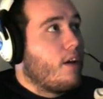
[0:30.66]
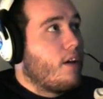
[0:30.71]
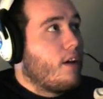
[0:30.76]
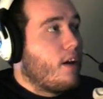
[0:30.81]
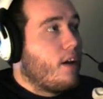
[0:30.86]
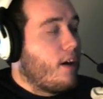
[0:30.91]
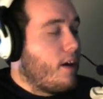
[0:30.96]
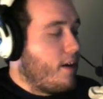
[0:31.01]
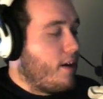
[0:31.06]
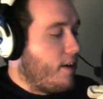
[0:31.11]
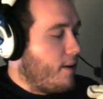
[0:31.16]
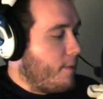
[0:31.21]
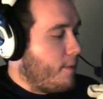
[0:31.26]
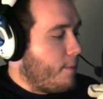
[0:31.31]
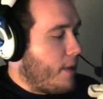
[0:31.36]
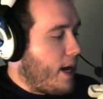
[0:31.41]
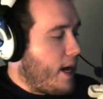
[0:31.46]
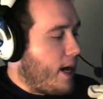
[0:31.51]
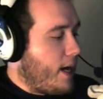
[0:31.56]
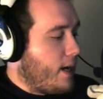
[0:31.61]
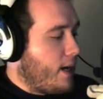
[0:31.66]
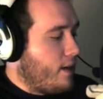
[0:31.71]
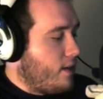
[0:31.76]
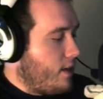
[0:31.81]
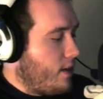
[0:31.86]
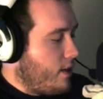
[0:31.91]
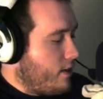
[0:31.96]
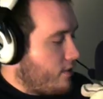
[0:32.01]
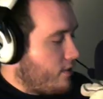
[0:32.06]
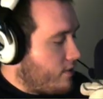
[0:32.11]
And
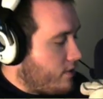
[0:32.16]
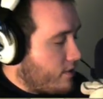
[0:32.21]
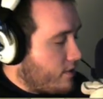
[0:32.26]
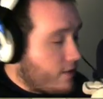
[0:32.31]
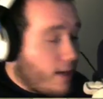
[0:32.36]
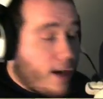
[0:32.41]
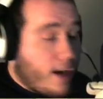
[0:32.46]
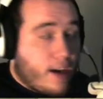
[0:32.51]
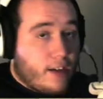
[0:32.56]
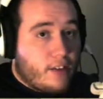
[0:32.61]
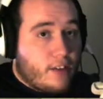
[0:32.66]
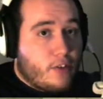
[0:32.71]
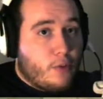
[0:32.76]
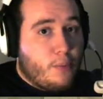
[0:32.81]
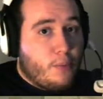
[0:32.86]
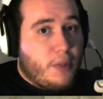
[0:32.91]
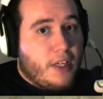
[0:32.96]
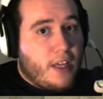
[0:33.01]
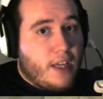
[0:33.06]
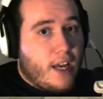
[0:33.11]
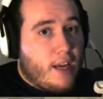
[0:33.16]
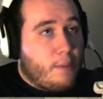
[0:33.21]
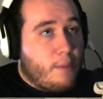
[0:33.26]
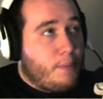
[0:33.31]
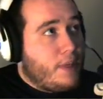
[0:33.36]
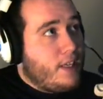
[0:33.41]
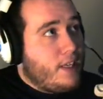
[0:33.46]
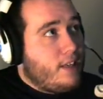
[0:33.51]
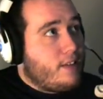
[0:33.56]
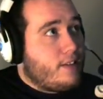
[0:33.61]
it is designed to be a
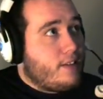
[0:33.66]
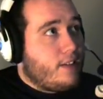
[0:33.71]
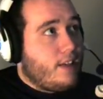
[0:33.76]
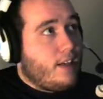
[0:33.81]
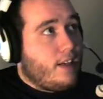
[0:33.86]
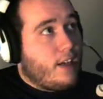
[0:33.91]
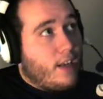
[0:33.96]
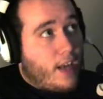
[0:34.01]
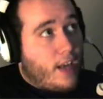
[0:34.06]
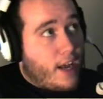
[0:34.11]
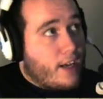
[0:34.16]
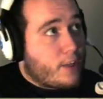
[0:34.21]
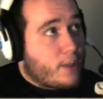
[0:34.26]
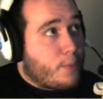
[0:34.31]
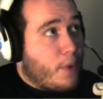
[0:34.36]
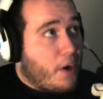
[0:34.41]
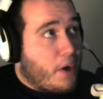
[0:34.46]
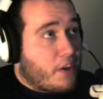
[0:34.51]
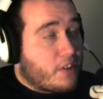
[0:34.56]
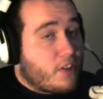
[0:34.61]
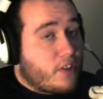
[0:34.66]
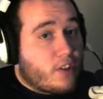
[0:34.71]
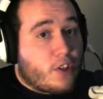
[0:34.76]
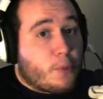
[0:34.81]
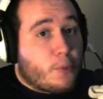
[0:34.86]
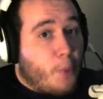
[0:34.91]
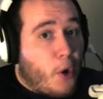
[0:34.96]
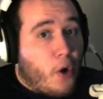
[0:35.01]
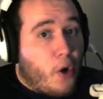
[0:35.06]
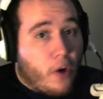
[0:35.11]
PC and Xbox
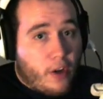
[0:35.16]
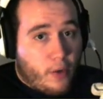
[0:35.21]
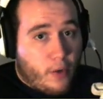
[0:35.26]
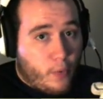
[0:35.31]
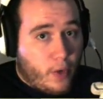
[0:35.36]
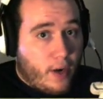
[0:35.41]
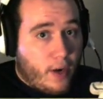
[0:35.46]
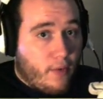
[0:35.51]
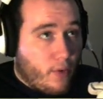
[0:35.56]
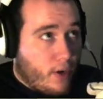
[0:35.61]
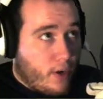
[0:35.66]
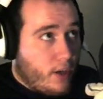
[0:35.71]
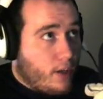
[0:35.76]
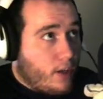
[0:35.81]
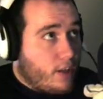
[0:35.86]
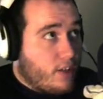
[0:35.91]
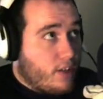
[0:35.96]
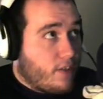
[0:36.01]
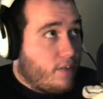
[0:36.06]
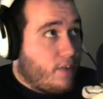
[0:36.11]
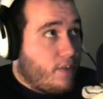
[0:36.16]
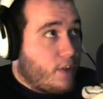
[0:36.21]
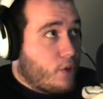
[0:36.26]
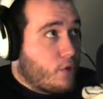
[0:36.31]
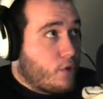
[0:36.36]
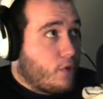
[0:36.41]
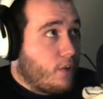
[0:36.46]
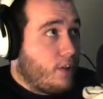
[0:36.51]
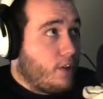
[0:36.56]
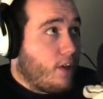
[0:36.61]
spawn whenever it is
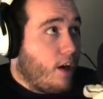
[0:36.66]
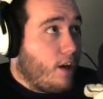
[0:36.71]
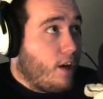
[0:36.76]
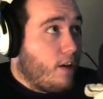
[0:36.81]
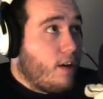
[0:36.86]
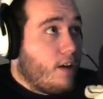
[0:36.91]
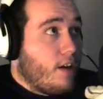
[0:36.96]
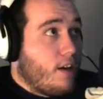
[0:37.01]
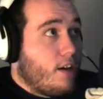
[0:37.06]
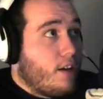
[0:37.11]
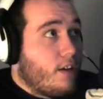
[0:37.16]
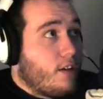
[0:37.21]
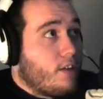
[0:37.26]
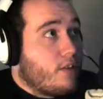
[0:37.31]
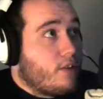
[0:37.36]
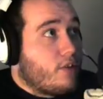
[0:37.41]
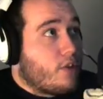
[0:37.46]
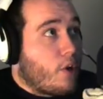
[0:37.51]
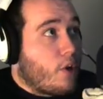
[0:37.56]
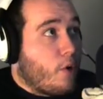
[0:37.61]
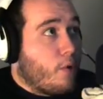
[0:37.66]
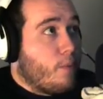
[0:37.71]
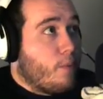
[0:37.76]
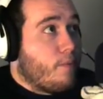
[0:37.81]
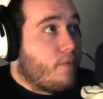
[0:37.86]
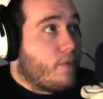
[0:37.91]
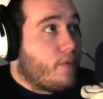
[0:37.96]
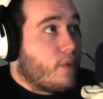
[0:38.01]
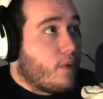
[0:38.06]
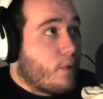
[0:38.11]
eventually done. So,
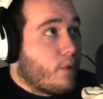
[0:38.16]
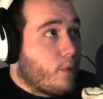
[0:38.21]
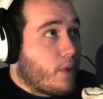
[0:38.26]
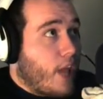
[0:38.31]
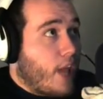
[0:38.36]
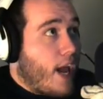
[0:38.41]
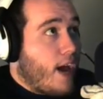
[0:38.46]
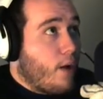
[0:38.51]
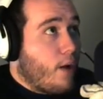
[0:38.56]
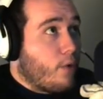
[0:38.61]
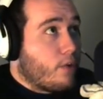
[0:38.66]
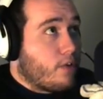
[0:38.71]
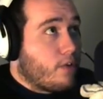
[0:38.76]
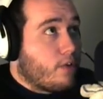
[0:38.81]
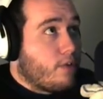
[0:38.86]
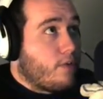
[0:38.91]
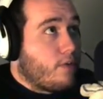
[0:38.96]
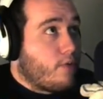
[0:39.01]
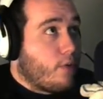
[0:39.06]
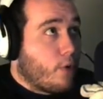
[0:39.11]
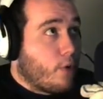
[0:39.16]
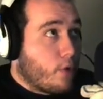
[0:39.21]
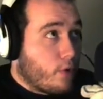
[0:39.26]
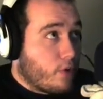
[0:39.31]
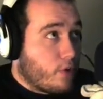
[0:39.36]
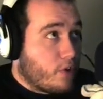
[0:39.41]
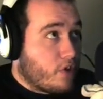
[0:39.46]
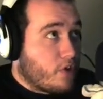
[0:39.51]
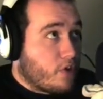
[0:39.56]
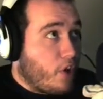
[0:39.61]
without
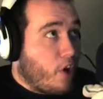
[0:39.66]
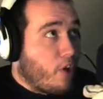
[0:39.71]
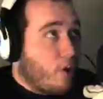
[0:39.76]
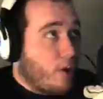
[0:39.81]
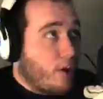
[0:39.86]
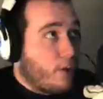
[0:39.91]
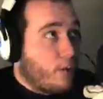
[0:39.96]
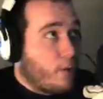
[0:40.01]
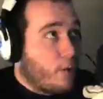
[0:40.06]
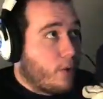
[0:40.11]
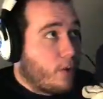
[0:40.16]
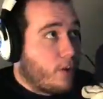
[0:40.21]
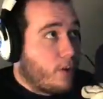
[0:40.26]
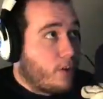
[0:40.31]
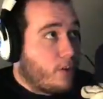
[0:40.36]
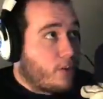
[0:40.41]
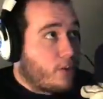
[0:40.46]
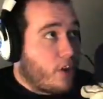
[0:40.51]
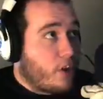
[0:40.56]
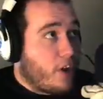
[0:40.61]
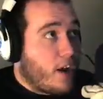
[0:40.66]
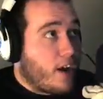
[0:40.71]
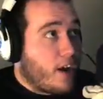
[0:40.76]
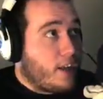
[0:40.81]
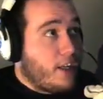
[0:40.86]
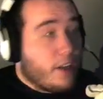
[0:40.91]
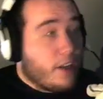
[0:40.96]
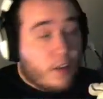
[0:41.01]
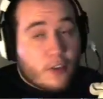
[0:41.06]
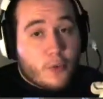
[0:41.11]
further stalling, we're going to start out.
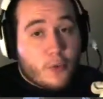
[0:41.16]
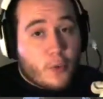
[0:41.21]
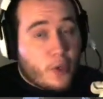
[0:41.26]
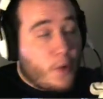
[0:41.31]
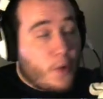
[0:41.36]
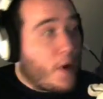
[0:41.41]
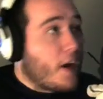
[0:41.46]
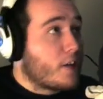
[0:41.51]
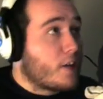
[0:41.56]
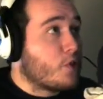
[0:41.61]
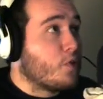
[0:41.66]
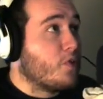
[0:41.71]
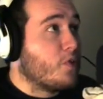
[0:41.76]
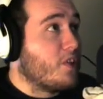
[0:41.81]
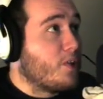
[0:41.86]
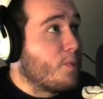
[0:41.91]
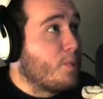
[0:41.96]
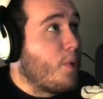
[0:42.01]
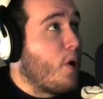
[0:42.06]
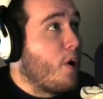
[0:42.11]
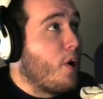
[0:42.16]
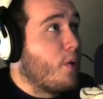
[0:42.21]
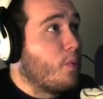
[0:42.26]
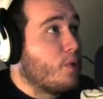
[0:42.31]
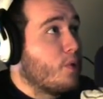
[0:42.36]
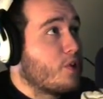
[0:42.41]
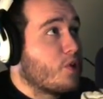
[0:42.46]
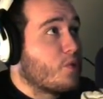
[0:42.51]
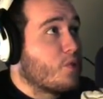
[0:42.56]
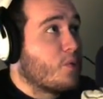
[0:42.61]
Here's where you actually spawn,
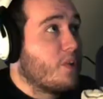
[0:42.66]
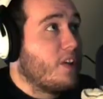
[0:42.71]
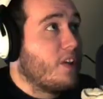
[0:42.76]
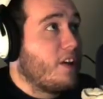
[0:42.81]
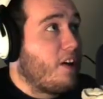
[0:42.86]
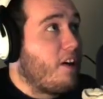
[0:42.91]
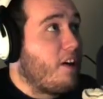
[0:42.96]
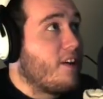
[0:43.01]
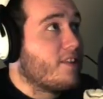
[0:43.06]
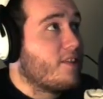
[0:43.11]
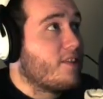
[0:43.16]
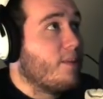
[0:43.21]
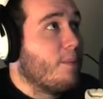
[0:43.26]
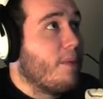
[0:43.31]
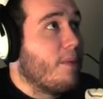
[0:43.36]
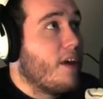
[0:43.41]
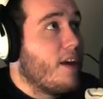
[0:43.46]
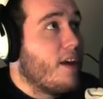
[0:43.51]
which is really awesome,